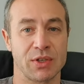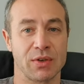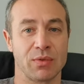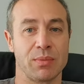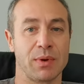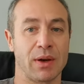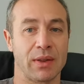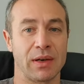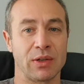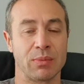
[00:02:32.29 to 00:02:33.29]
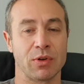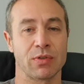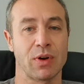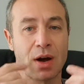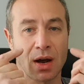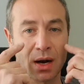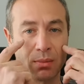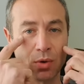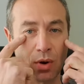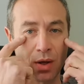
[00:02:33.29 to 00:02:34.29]
It would be either a little bit of arm
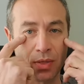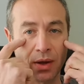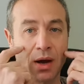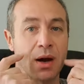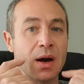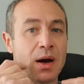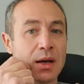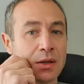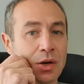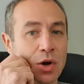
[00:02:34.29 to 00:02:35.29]
or under eye